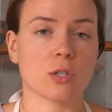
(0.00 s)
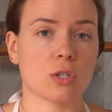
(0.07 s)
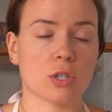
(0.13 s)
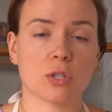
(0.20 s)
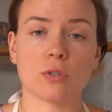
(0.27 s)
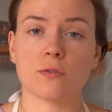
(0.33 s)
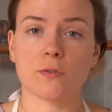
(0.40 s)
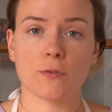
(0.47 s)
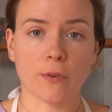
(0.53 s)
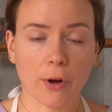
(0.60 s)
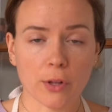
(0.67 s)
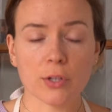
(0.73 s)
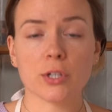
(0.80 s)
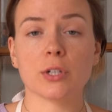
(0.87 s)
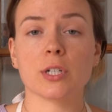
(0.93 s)
Just
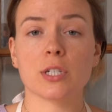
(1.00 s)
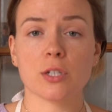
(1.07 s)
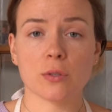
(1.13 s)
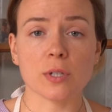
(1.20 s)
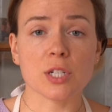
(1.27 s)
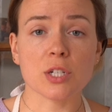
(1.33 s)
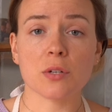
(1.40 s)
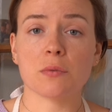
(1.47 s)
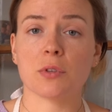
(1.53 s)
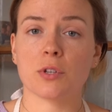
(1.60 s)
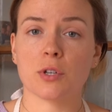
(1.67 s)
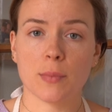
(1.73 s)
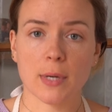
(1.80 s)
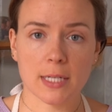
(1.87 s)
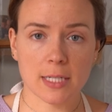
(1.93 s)
follow your intuition with
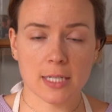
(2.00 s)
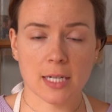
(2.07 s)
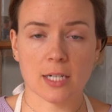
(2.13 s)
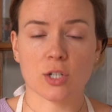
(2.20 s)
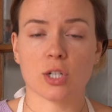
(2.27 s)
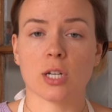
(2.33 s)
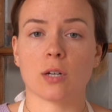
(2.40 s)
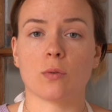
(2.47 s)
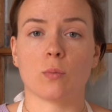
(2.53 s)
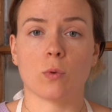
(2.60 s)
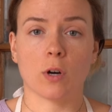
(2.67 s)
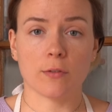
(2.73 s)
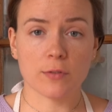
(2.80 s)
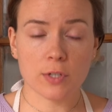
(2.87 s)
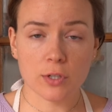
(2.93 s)
your meditation.
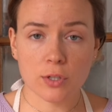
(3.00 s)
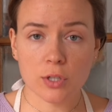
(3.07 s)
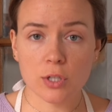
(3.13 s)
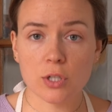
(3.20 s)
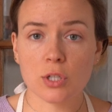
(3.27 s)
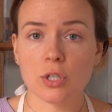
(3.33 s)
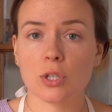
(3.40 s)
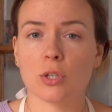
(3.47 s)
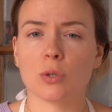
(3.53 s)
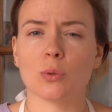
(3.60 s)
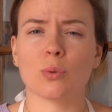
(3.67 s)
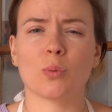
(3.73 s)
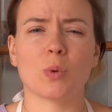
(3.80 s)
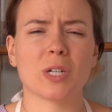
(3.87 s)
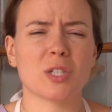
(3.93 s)
What feels good to
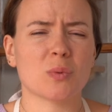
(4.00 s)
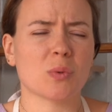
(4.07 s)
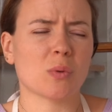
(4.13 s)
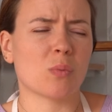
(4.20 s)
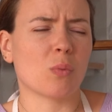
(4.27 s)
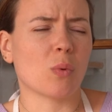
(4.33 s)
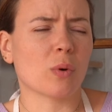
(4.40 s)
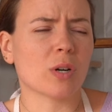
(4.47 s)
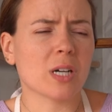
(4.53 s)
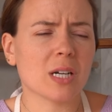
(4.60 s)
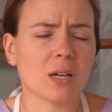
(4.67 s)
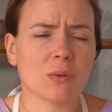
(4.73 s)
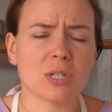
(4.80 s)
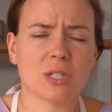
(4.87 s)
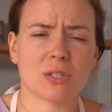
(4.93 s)
you? What's
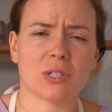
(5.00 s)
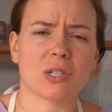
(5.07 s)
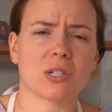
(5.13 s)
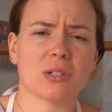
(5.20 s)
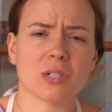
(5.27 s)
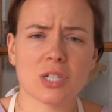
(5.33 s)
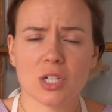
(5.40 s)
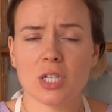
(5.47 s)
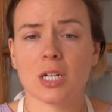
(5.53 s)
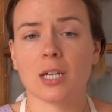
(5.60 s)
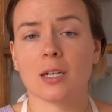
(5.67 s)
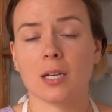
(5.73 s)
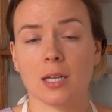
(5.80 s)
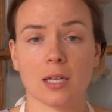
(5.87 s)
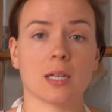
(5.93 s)
rewarding? What's
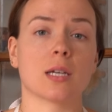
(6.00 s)
nourishing?